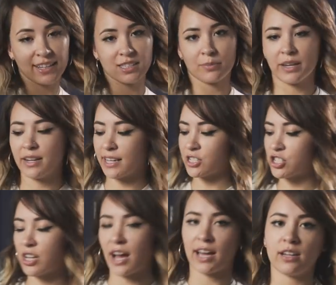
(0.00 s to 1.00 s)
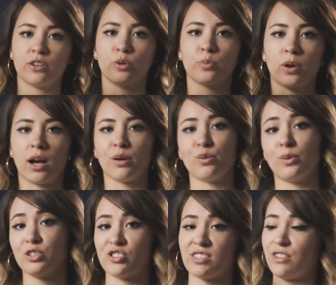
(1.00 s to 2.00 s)
to get to my next shot, no problem,
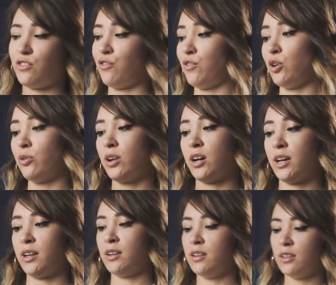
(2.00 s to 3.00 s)
I'll just leave the phone on.